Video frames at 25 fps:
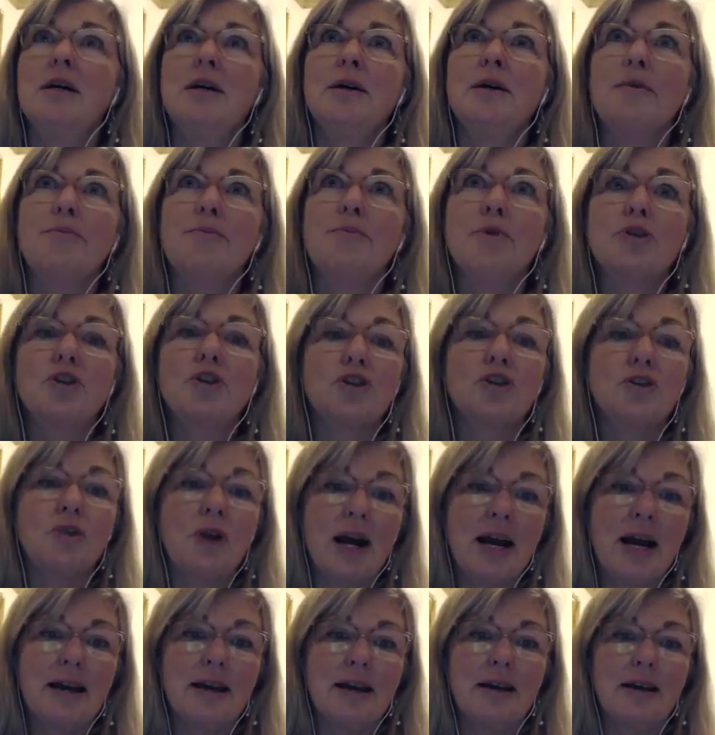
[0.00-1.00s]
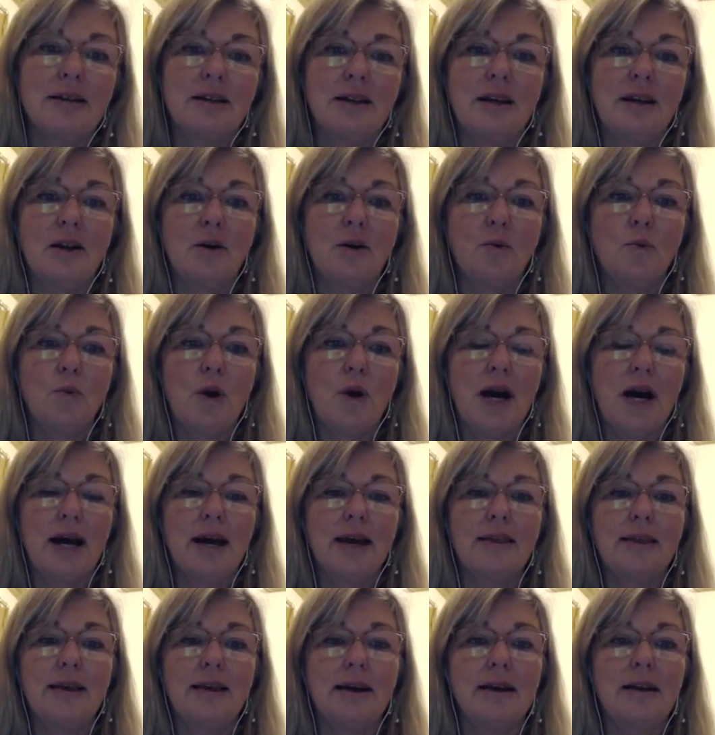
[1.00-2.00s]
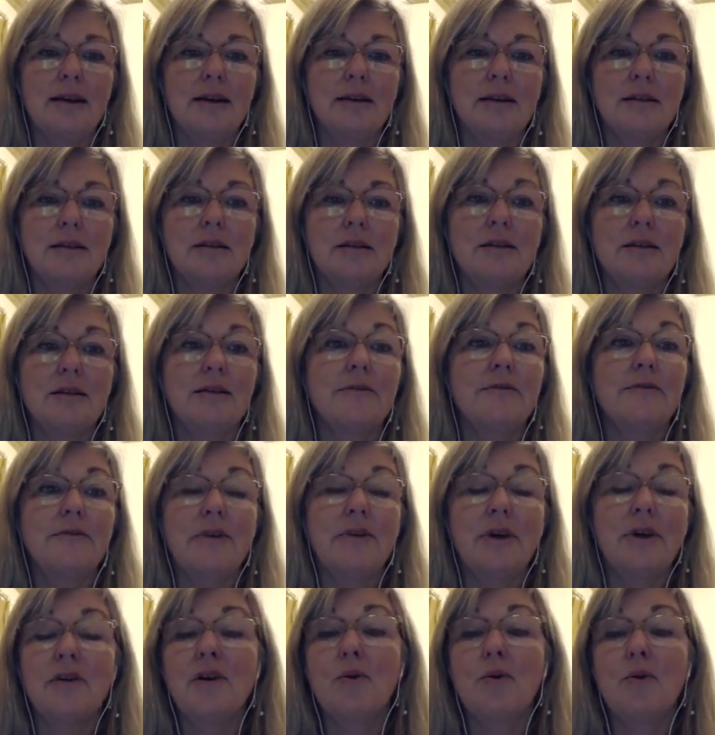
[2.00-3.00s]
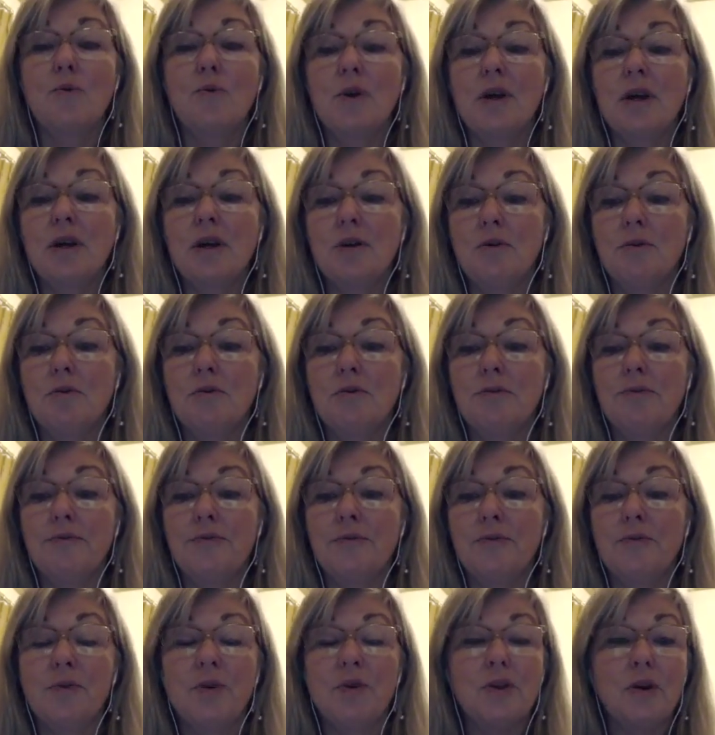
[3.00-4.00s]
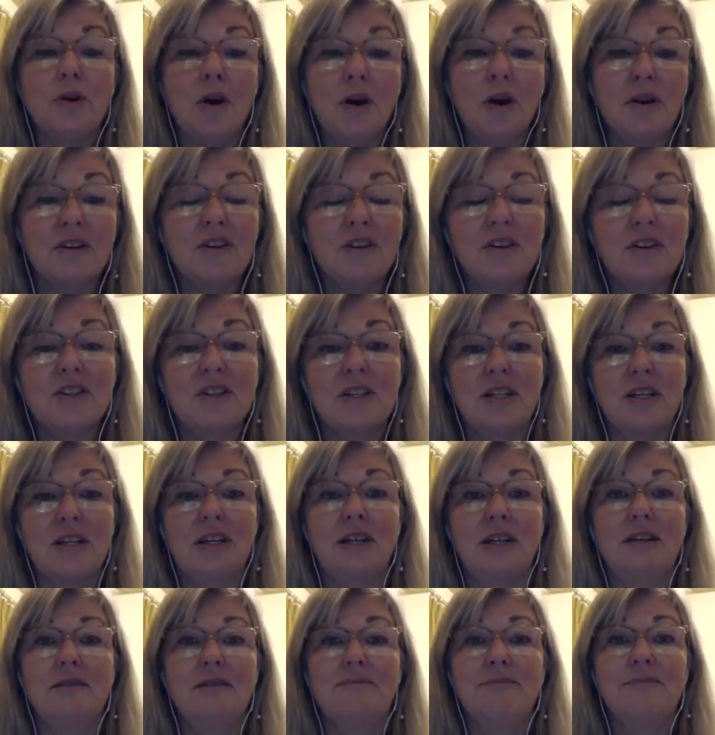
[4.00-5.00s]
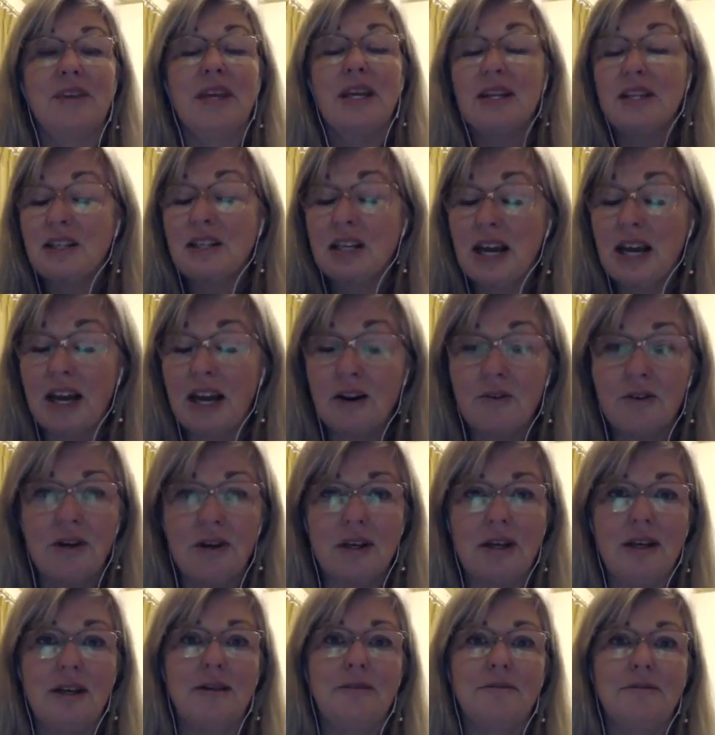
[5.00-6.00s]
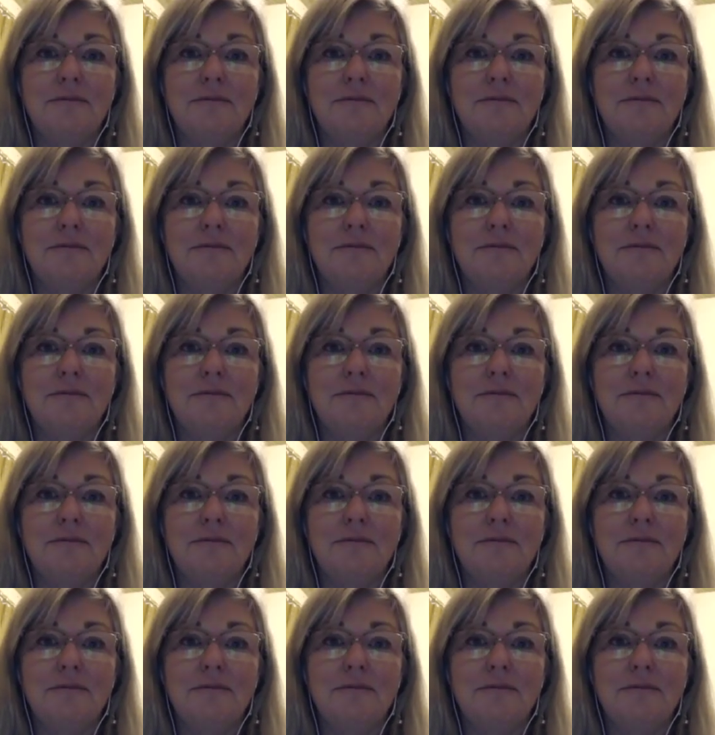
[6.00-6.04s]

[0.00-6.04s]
portray it in a way that is very real, with honesty, integrity,